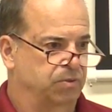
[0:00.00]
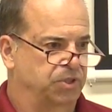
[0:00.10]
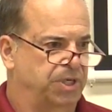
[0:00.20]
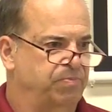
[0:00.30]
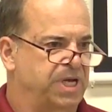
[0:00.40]

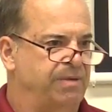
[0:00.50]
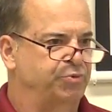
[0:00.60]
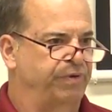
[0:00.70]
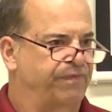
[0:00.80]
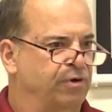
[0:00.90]

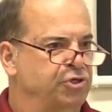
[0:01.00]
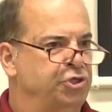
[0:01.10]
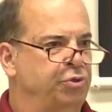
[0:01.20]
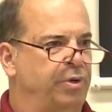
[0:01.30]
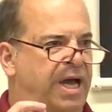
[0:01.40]
Sometimes referred
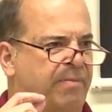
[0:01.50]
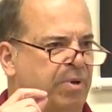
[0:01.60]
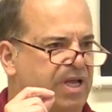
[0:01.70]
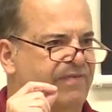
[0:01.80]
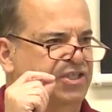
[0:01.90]
to, I
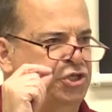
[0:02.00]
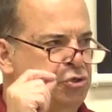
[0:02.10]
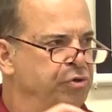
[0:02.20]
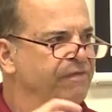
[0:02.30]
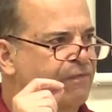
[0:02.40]
believe, as
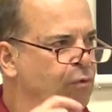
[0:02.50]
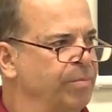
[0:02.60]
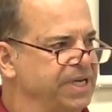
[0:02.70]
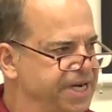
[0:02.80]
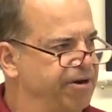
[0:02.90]

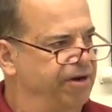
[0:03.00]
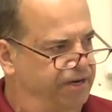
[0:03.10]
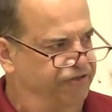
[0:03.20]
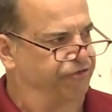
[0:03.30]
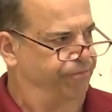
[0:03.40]

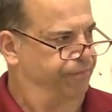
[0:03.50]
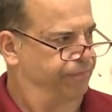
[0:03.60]
uniformitarianism.